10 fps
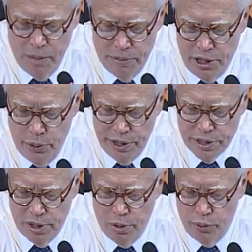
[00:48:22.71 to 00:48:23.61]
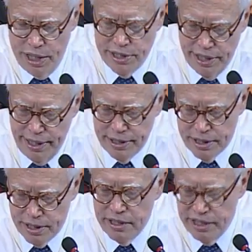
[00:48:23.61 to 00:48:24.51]
but doing so runs
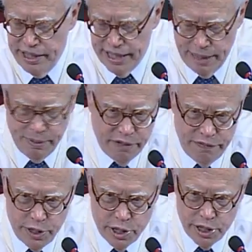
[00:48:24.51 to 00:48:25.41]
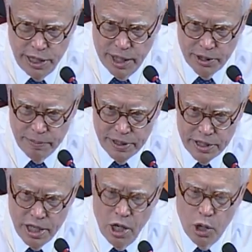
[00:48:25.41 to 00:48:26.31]
against economic efficiency arguments.